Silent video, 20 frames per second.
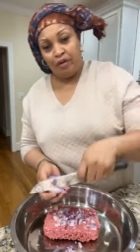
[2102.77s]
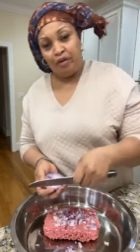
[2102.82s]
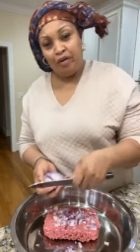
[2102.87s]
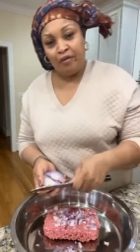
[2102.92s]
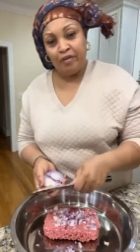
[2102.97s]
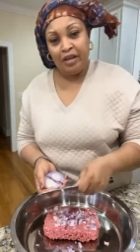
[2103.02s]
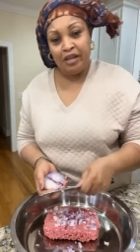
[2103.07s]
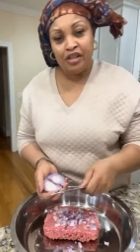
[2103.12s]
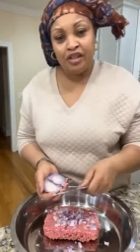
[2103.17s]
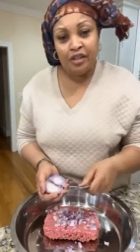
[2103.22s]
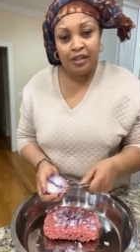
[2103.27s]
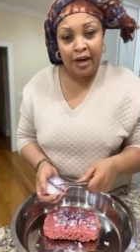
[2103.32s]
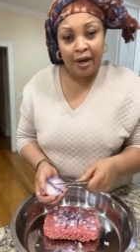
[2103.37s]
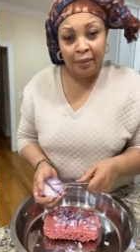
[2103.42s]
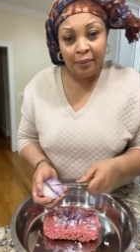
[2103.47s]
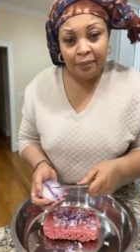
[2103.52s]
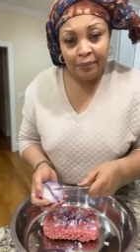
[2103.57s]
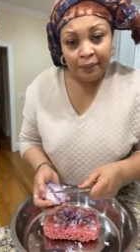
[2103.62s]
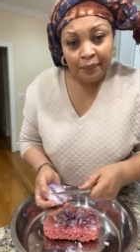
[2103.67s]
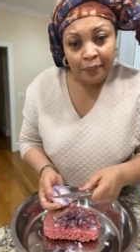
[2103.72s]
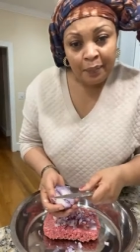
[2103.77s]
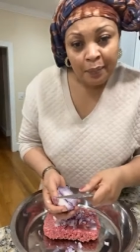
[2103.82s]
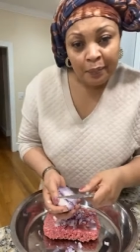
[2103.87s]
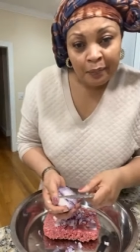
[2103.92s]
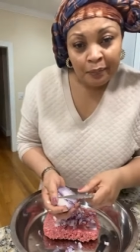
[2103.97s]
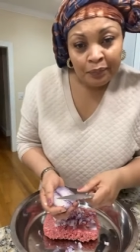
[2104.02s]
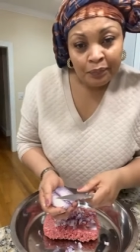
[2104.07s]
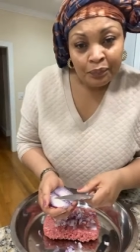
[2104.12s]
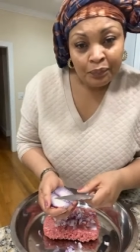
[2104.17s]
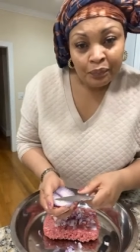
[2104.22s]
you in front of the teacher.
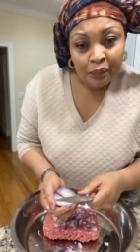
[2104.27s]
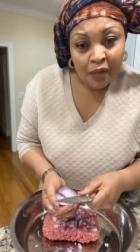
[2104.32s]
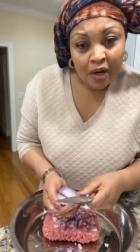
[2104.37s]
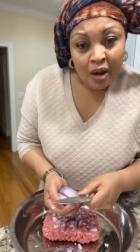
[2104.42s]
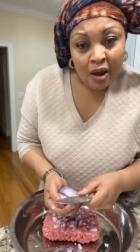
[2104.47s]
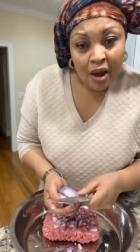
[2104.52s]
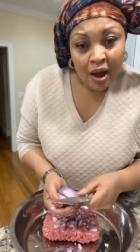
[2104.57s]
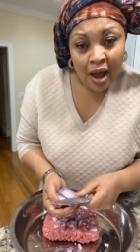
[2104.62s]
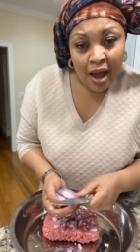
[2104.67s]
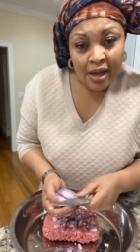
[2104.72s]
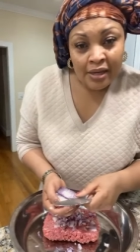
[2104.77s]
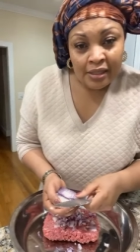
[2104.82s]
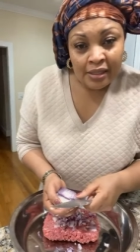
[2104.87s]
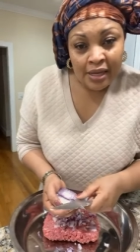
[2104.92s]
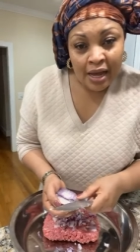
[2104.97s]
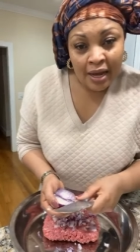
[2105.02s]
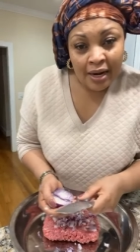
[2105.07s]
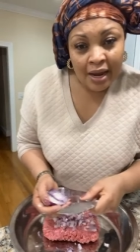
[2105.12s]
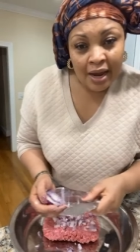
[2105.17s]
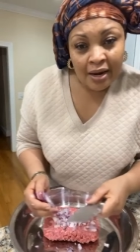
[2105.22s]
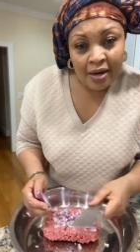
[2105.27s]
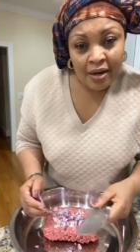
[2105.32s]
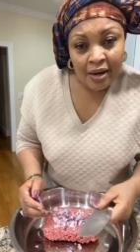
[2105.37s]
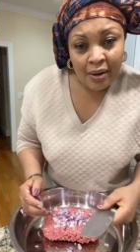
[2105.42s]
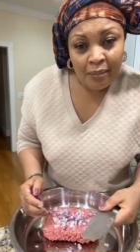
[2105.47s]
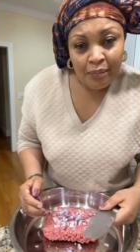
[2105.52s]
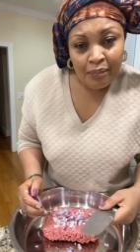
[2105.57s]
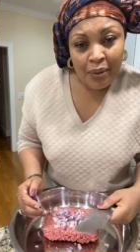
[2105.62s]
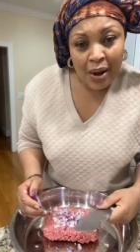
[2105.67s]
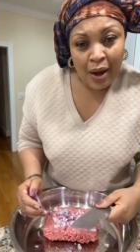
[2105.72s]
I
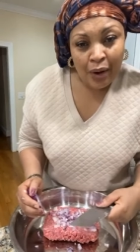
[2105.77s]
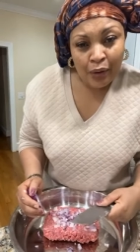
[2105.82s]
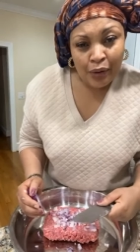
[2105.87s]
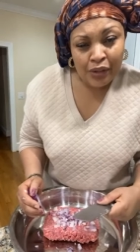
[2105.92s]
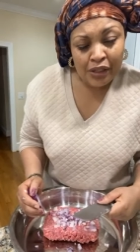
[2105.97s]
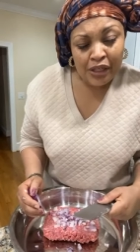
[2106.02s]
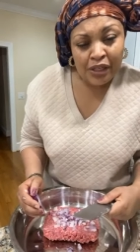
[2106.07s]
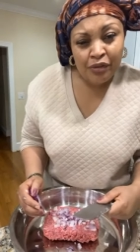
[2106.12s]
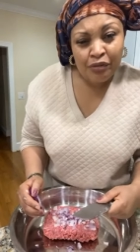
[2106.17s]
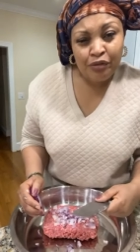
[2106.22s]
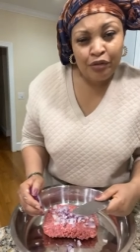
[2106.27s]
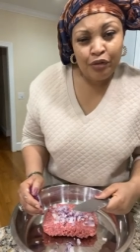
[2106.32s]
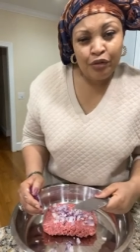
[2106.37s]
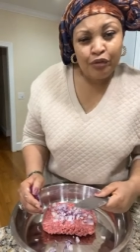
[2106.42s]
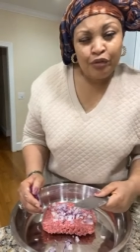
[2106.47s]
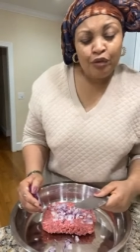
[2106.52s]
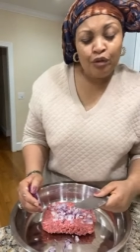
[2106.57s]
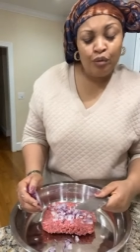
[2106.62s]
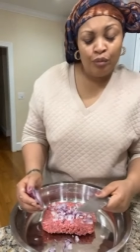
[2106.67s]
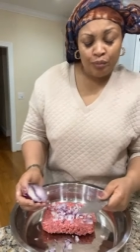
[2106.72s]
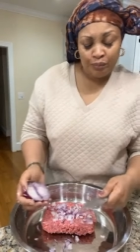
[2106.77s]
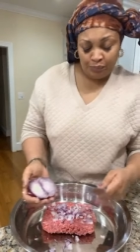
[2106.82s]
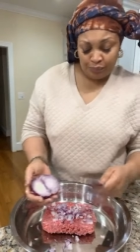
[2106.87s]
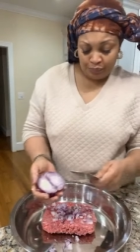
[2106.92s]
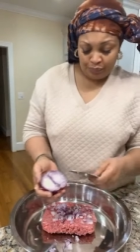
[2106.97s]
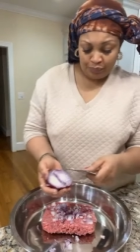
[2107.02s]
started pounding fufu